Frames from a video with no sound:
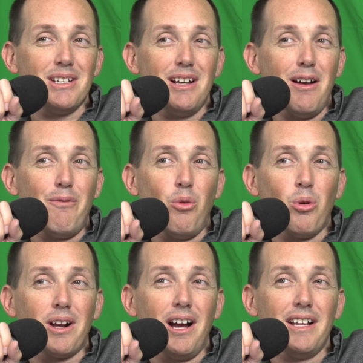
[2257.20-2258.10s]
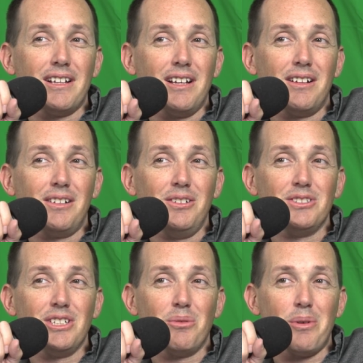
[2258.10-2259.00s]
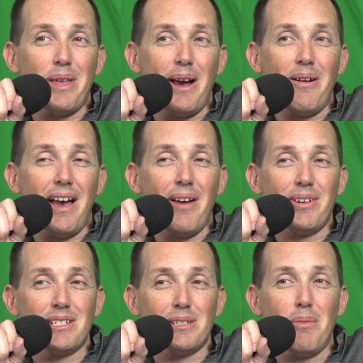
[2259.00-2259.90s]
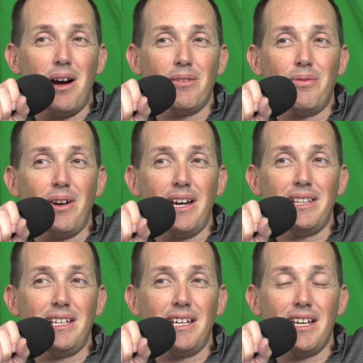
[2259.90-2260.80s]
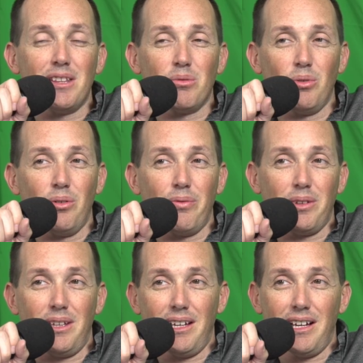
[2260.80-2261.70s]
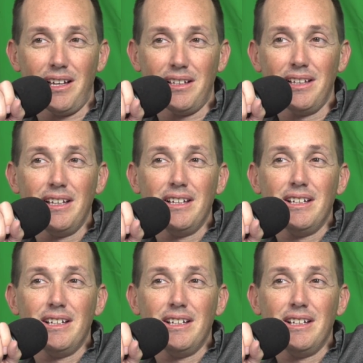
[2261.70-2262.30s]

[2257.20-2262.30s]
a foregone conclusion without having to modify the roof or the.